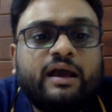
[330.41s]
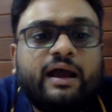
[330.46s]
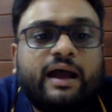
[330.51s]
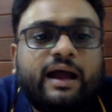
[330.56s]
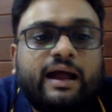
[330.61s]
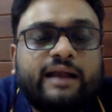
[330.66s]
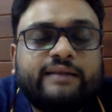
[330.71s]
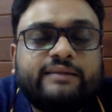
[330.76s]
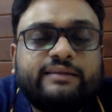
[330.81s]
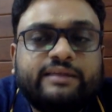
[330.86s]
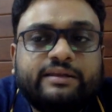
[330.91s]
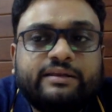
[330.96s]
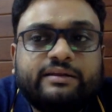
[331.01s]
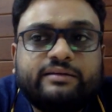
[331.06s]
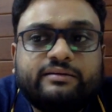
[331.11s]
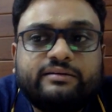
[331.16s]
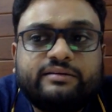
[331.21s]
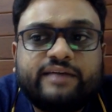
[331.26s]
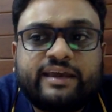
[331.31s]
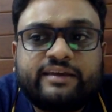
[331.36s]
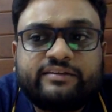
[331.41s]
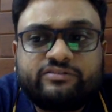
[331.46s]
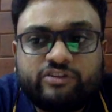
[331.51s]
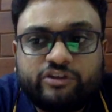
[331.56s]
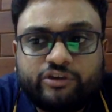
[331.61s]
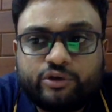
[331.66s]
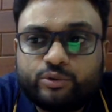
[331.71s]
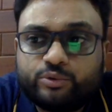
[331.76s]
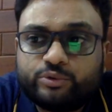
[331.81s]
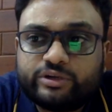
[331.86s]
and then
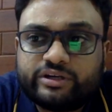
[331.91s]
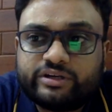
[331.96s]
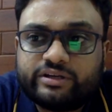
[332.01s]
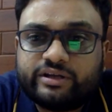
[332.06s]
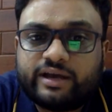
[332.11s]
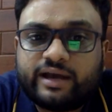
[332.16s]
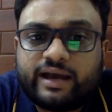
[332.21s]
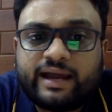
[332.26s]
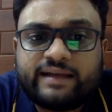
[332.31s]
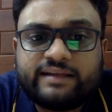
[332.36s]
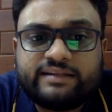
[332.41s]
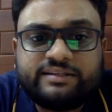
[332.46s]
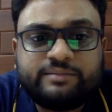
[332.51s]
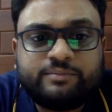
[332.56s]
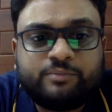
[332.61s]
executed at the